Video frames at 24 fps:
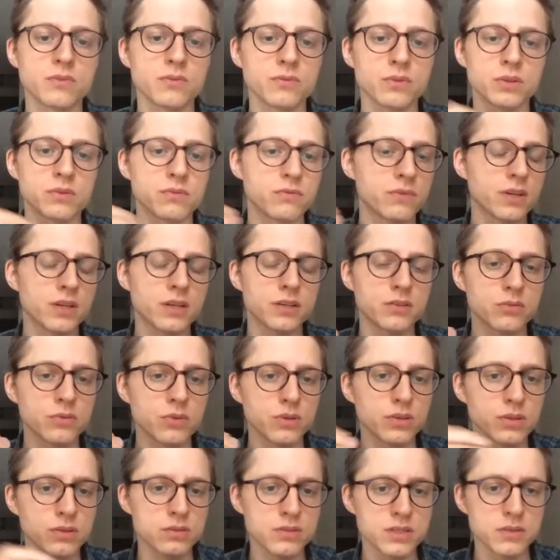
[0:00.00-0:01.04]
we are
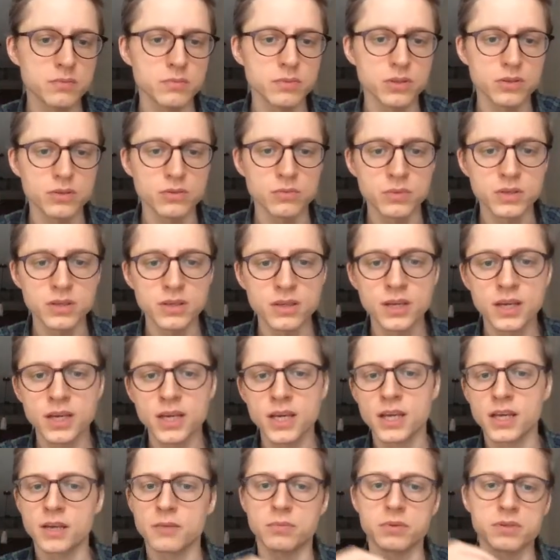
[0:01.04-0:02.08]
doing on the B2B,
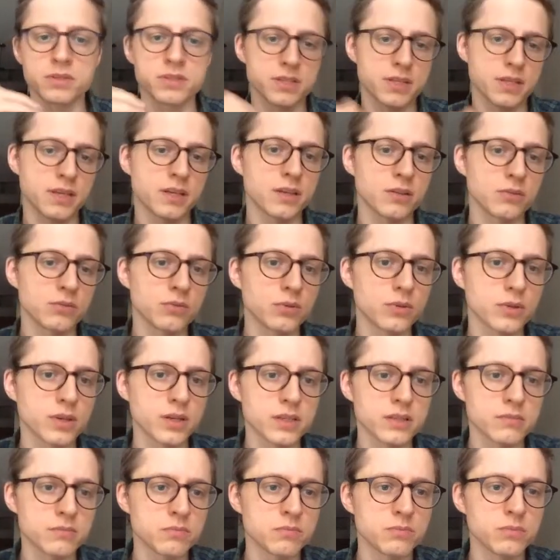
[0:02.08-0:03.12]
please take a look
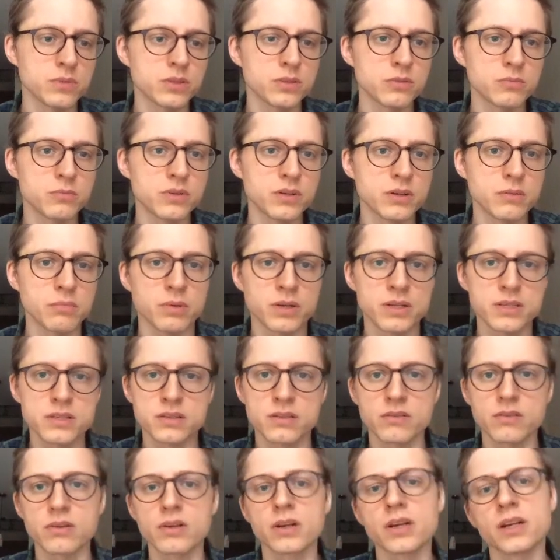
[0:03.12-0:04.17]
at B2B
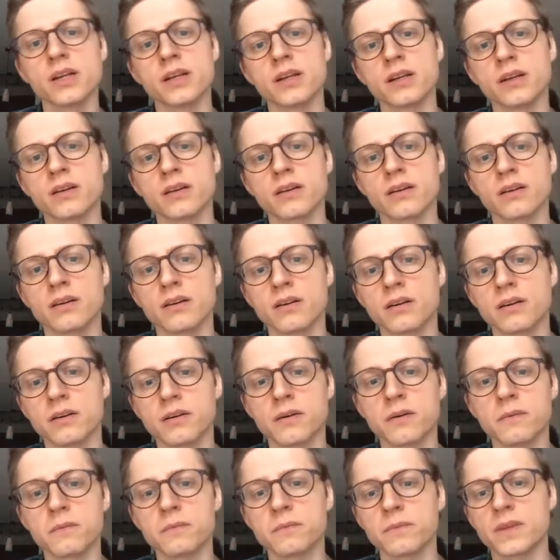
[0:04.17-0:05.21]
repository
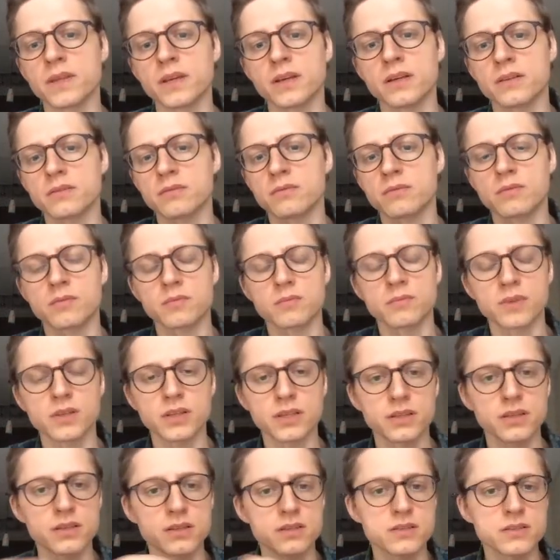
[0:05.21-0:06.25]
and
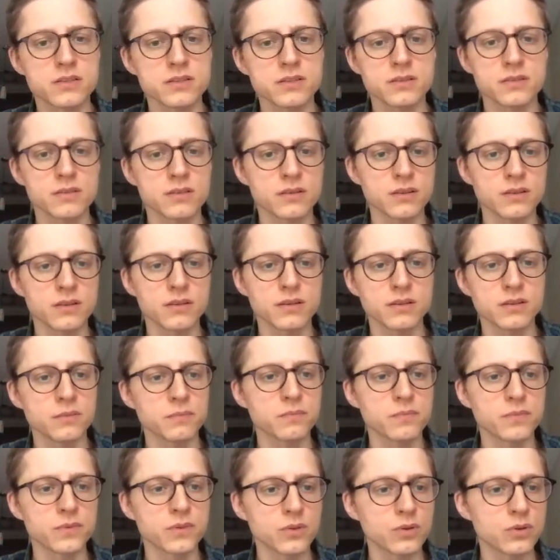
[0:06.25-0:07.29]
let us
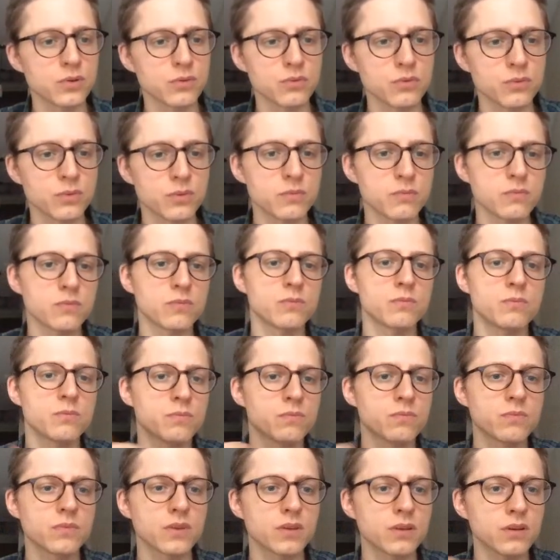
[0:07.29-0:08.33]
know
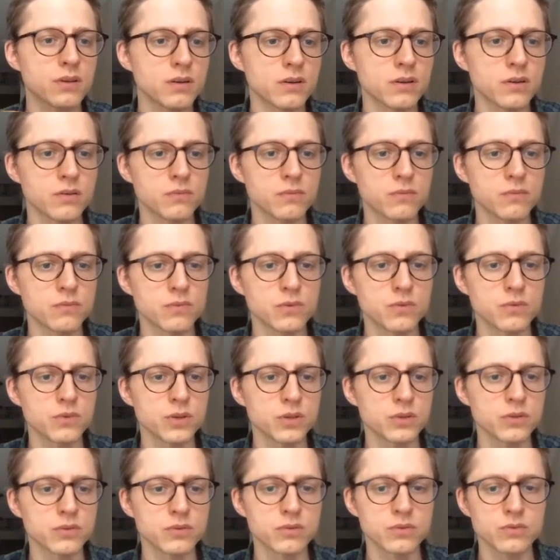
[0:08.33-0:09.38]

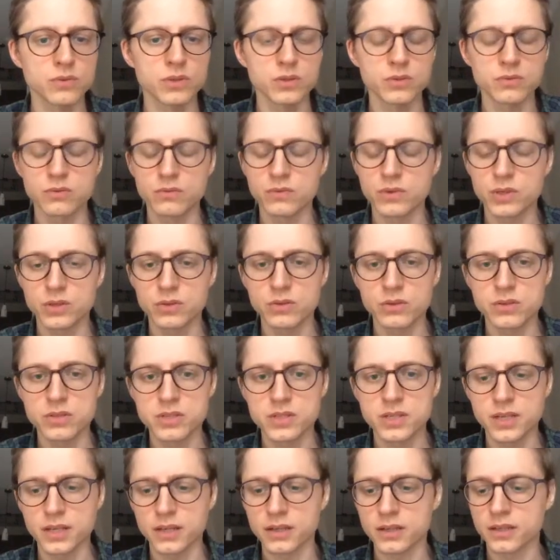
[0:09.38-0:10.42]
what do you
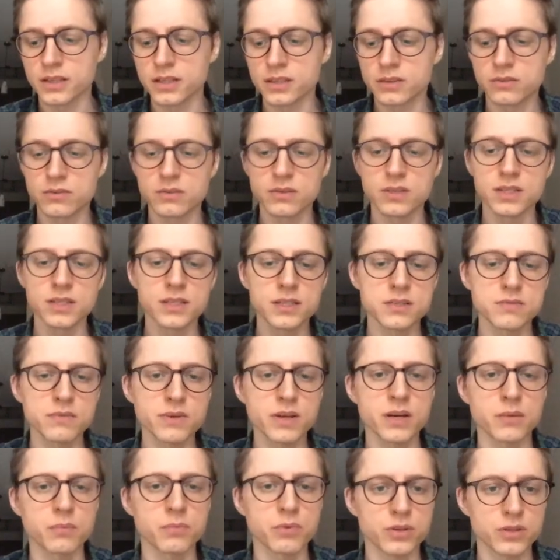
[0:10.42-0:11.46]
think. It is
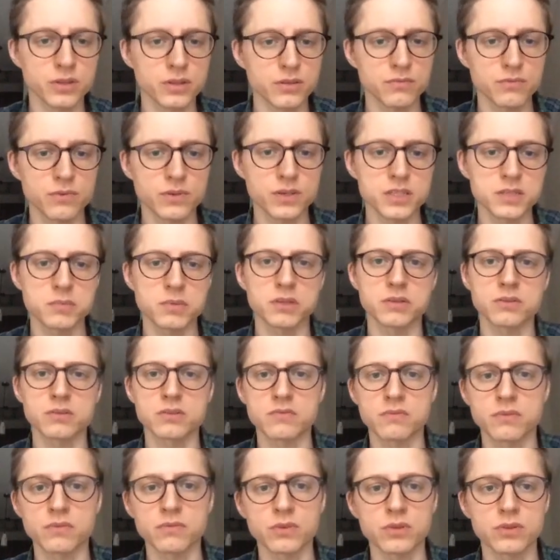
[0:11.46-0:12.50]
very important for us
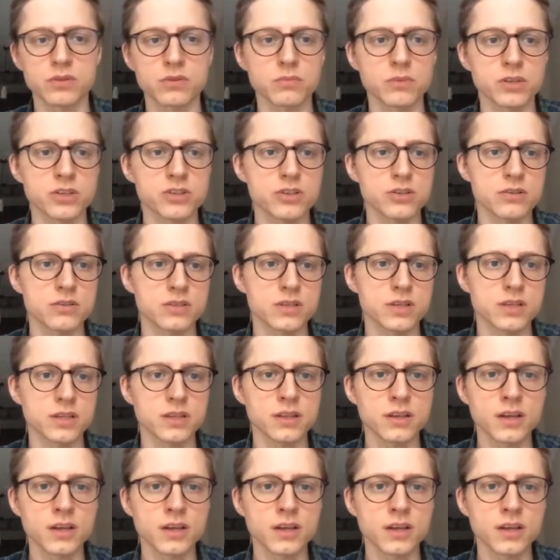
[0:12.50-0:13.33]
because we want to make sure that